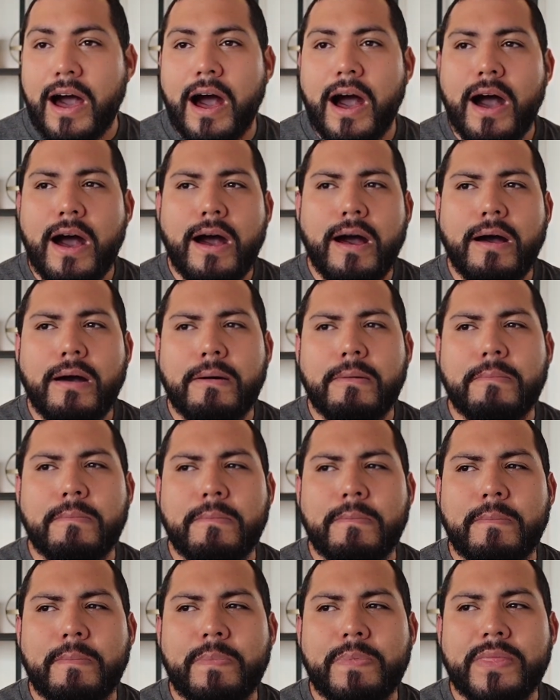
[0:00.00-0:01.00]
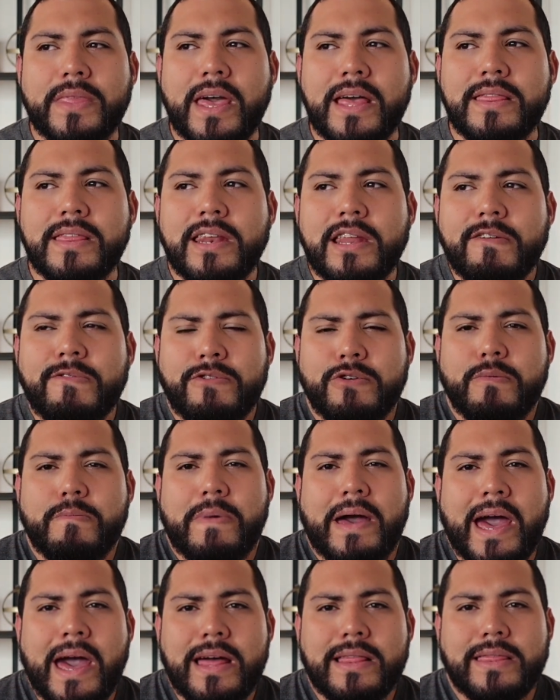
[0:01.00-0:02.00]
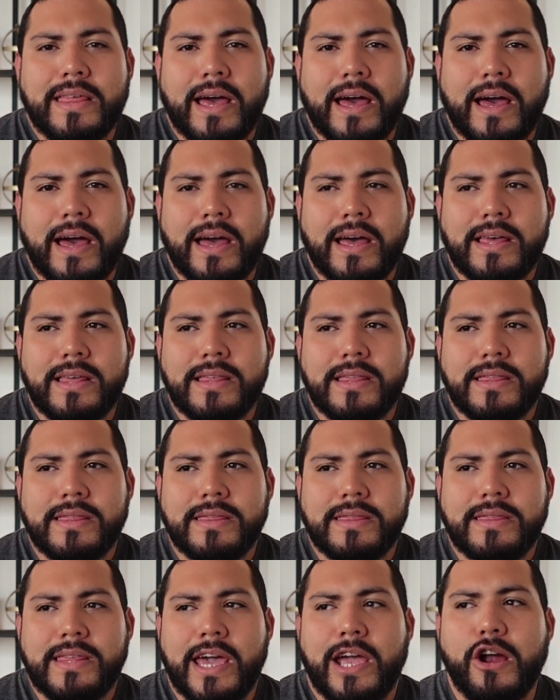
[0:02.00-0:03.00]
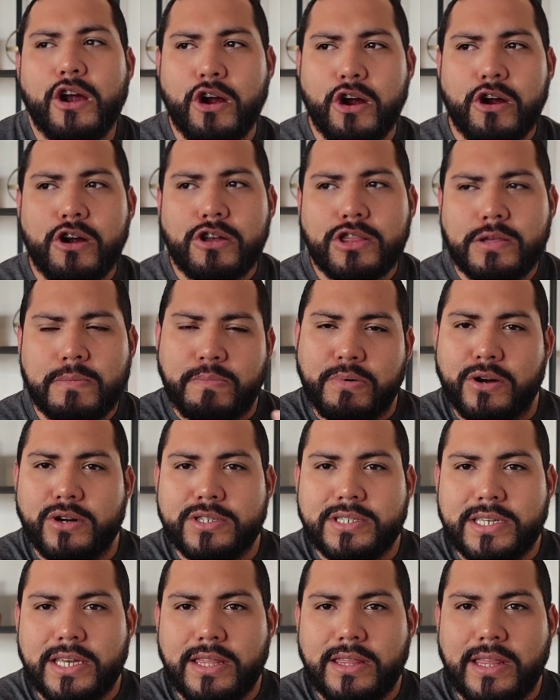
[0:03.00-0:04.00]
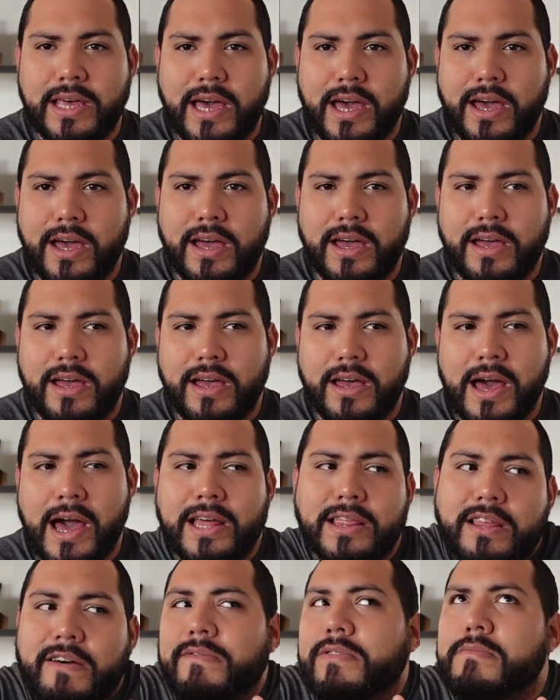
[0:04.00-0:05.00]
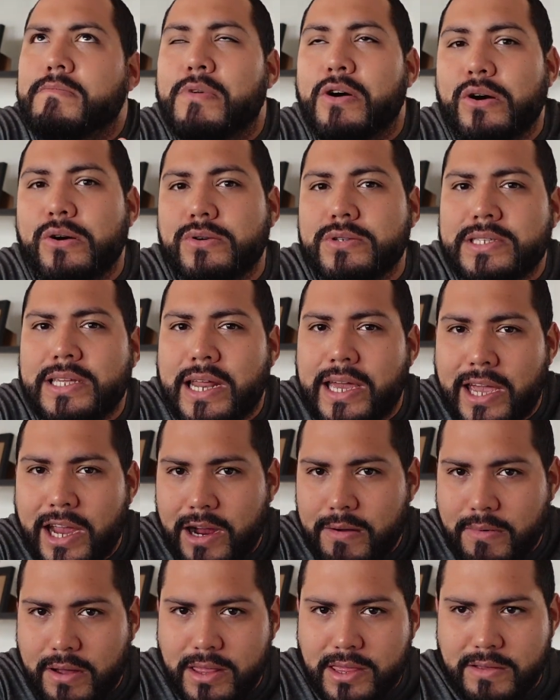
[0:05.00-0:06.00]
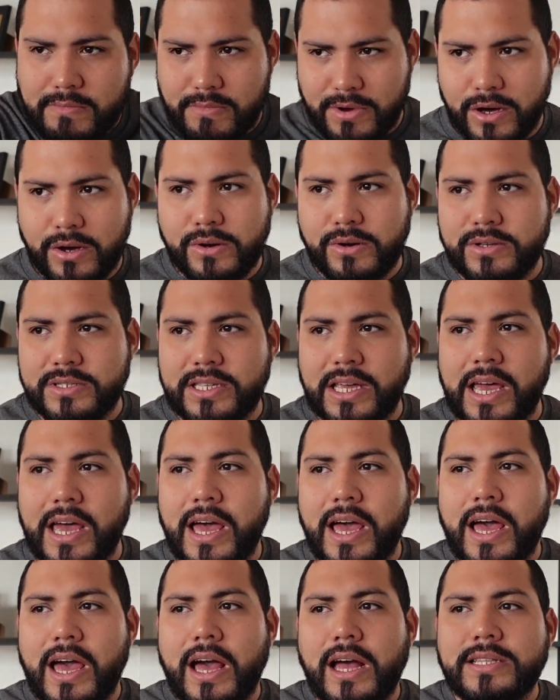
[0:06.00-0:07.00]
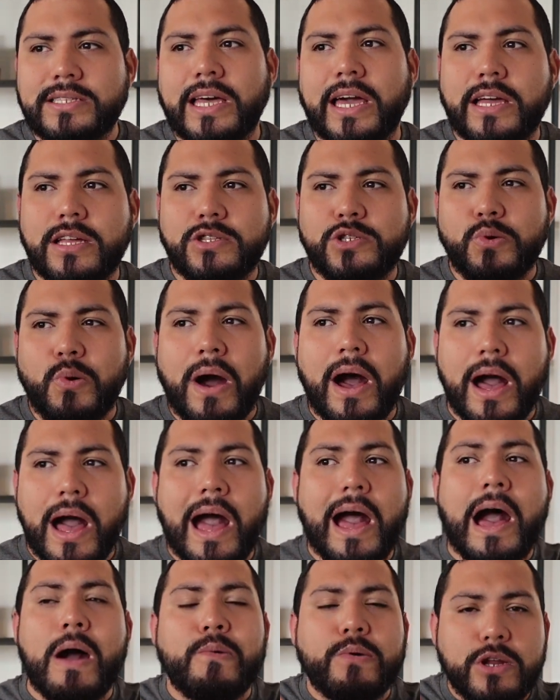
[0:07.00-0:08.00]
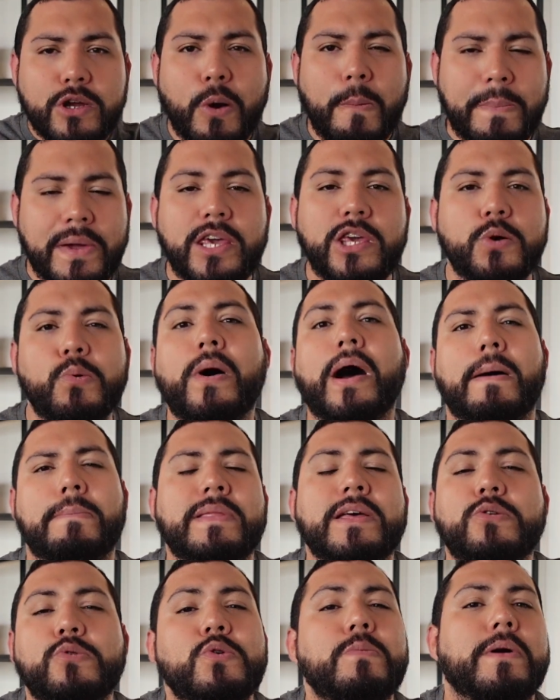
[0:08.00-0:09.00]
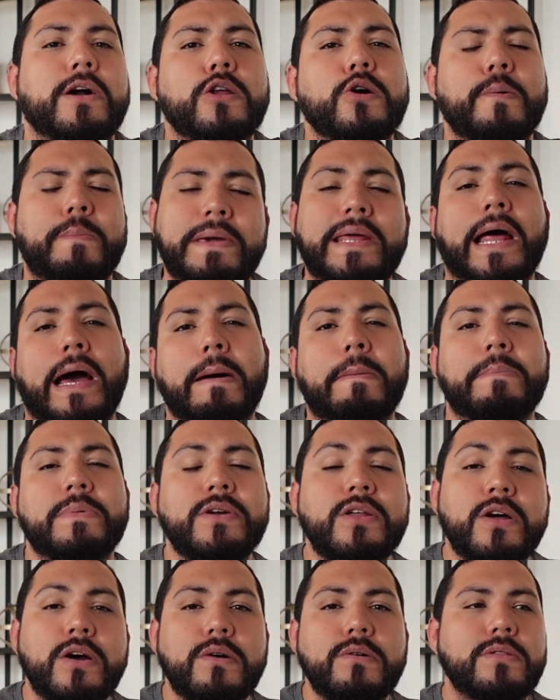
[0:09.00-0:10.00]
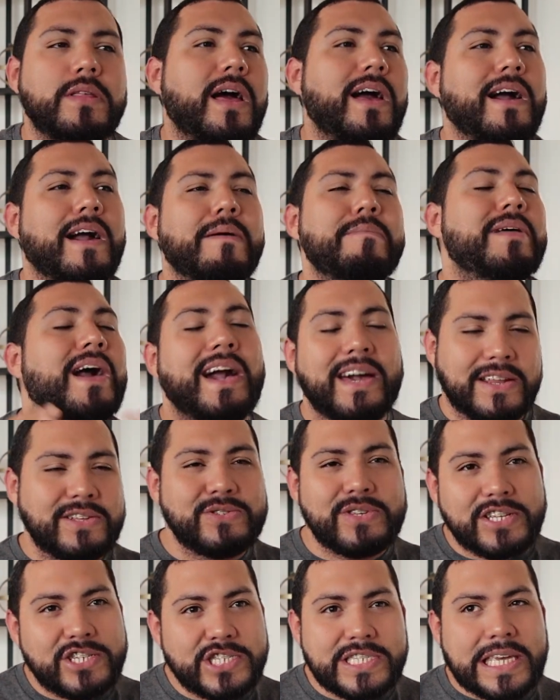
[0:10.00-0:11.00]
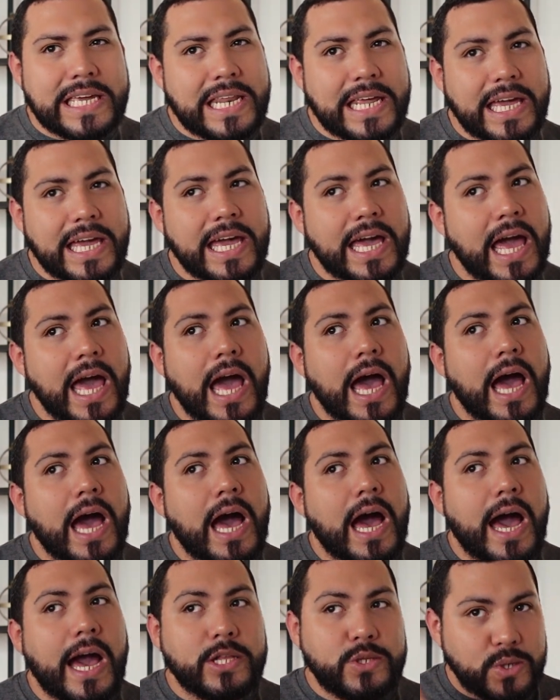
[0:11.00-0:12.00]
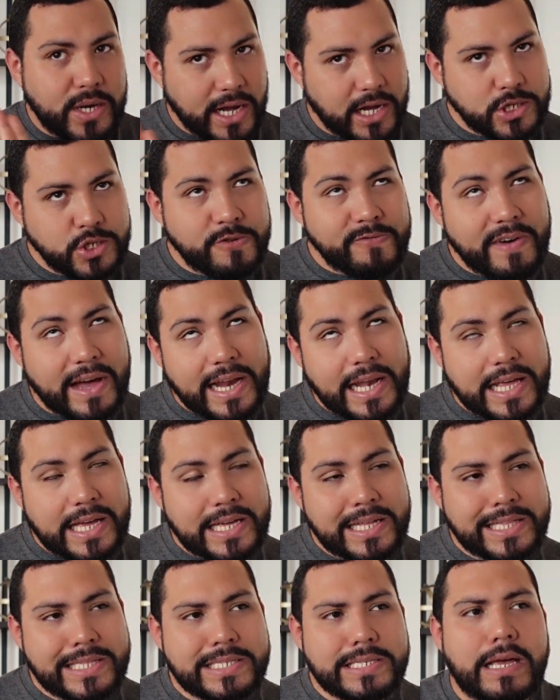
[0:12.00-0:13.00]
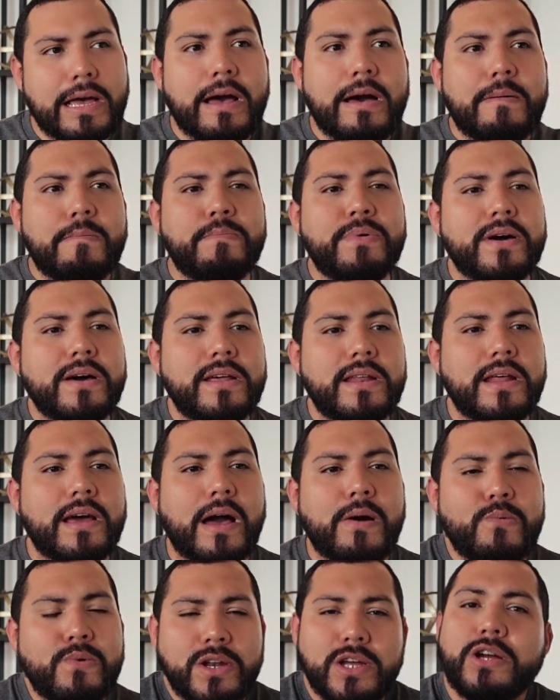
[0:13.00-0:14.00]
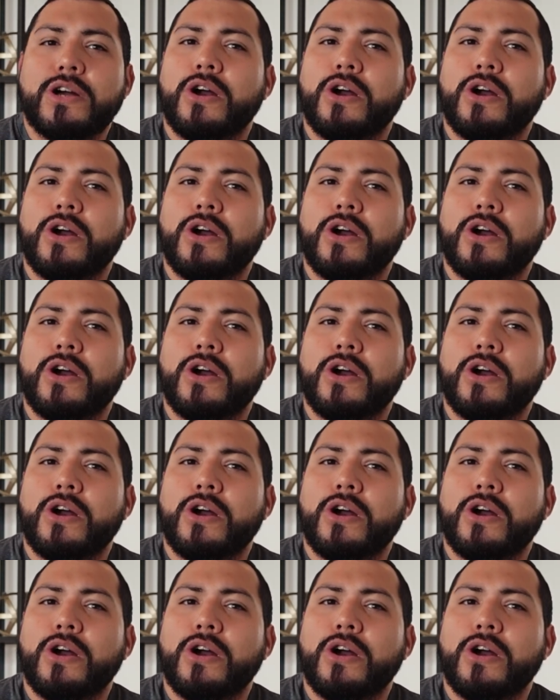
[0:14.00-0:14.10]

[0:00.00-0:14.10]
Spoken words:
And then I feel bad that they hurt the person that I love the most and I care about the most. It's like, I want to go beat you up. Like, who am I gonna go beat up? You know, like, I'm not gonna do it. Just kidding. I do like no violence, but I want to